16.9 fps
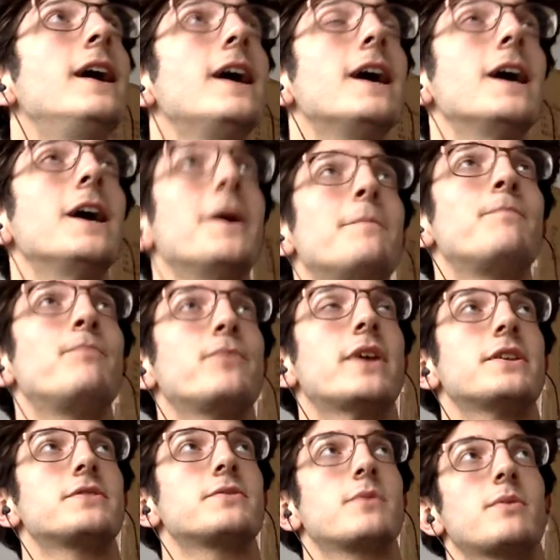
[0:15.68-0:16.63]

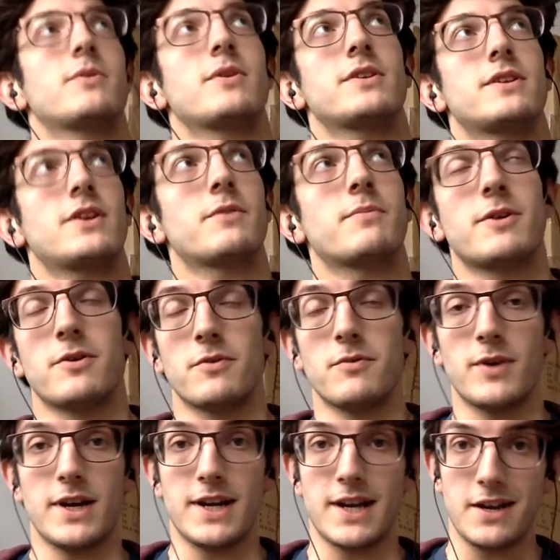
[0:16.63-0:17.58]
And so what I want to talk about
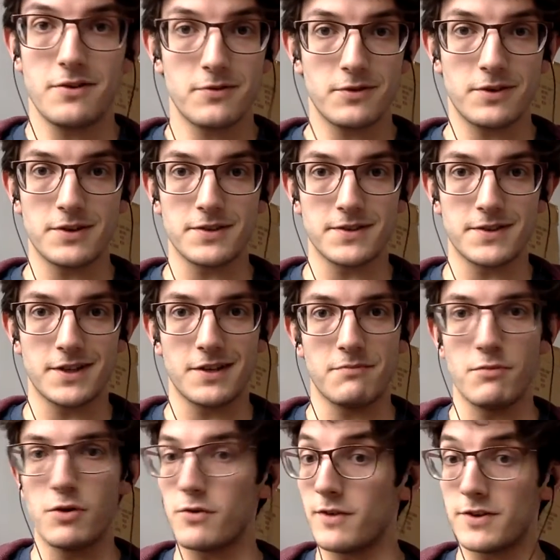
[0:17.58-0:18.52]
right now is
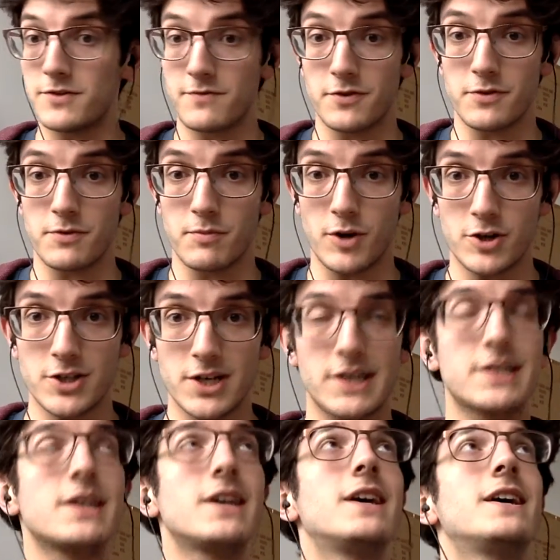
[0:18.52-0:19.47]
motivation for the
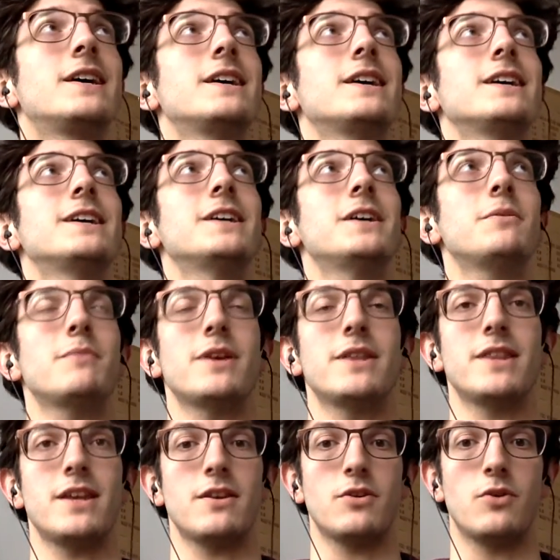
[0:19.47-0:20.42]
project,
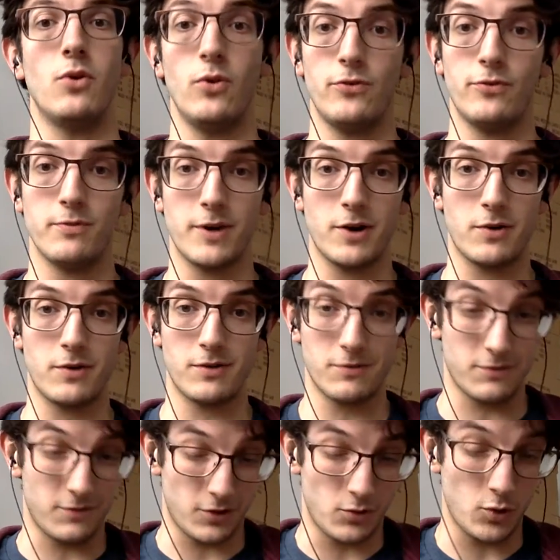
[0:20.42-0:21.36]
and then goals for
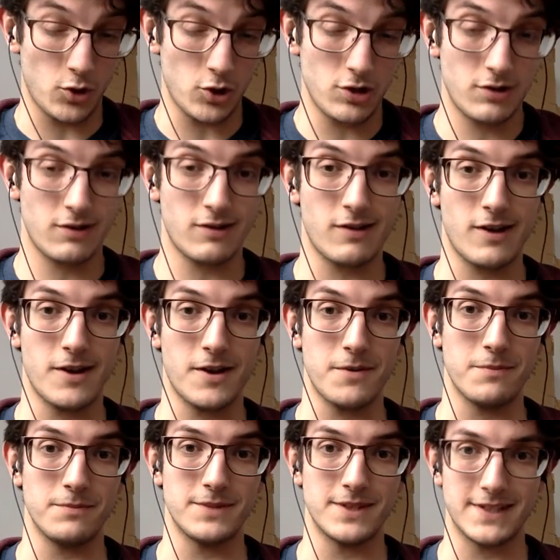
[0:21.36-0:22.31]
the quarter,
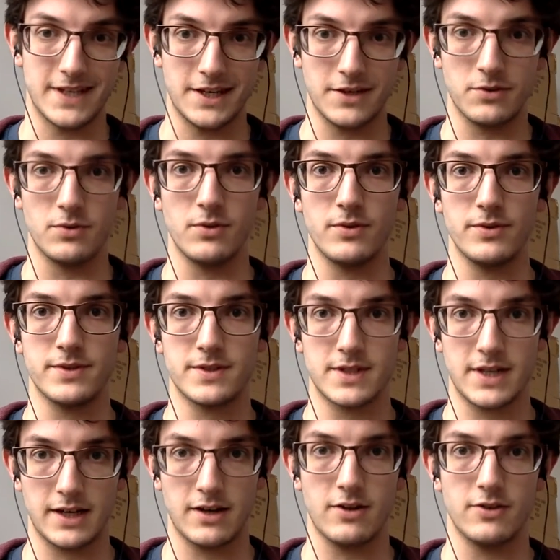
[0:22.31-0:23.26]
design goals,
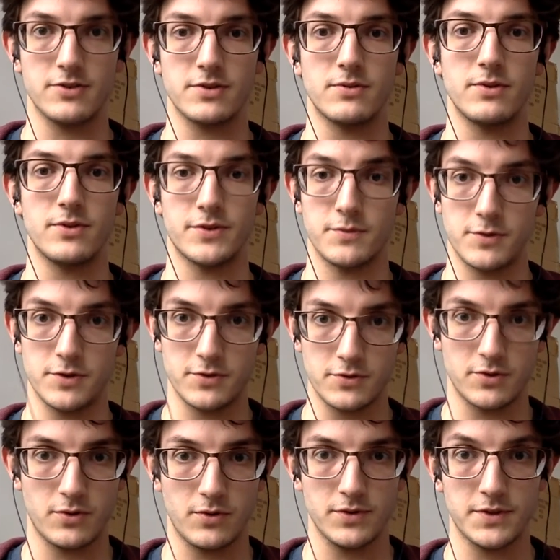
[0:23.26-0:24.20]
technology goals, and
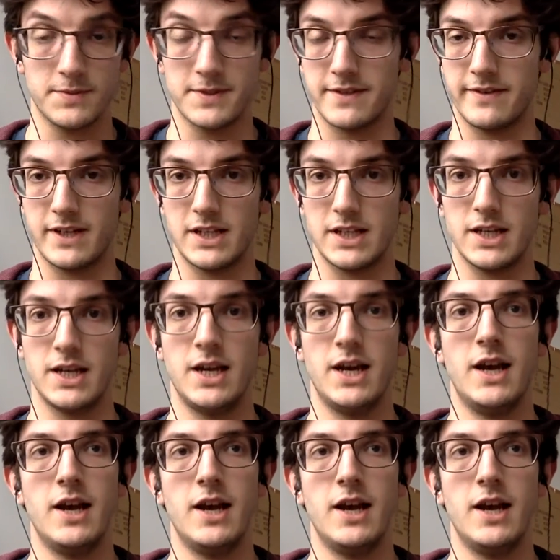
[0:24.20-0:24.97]
research goals specifically.